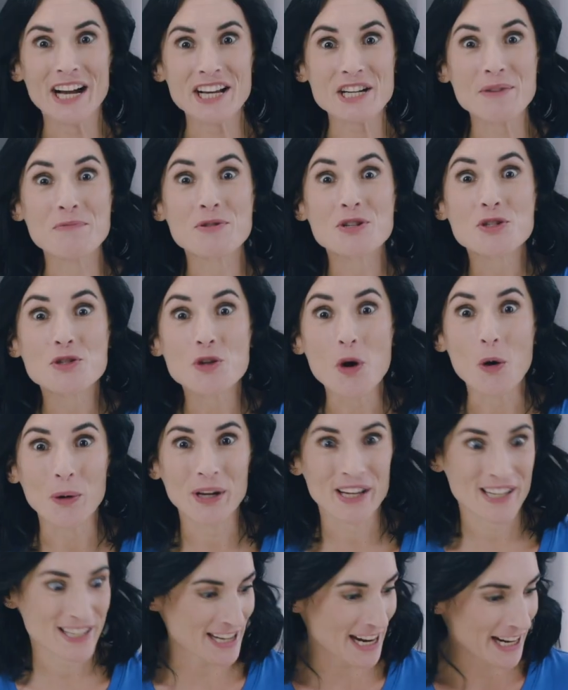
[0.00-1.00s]
gosh, I'm so
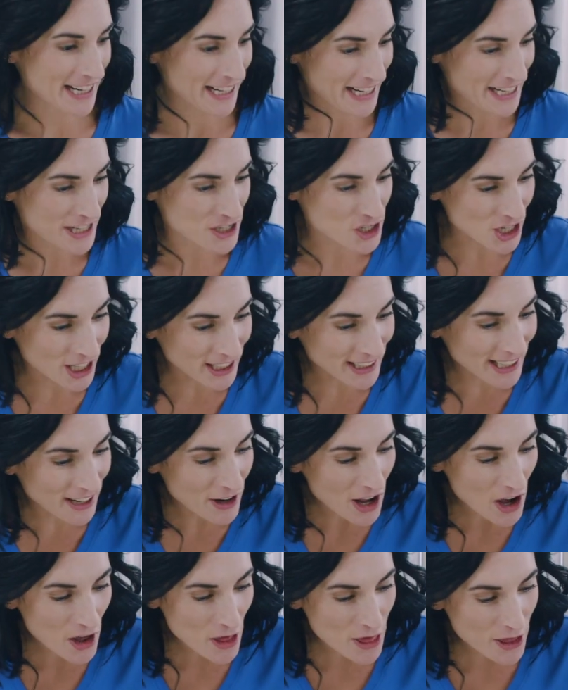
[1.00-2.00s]
excited. Check
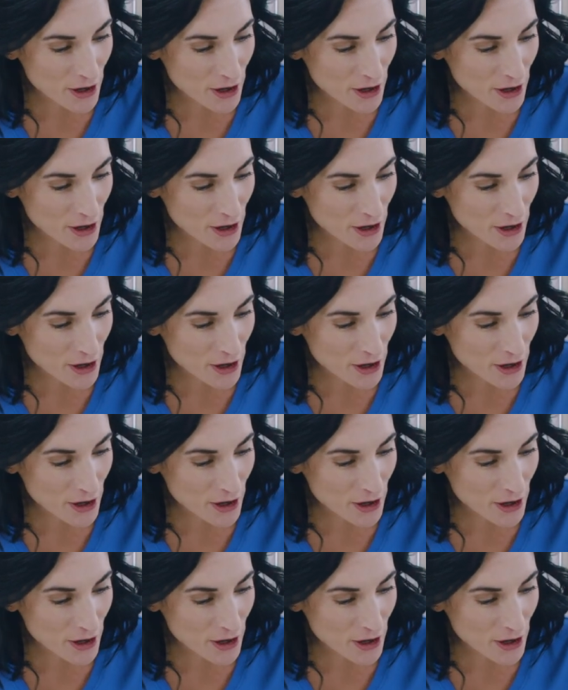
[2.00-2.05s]
out how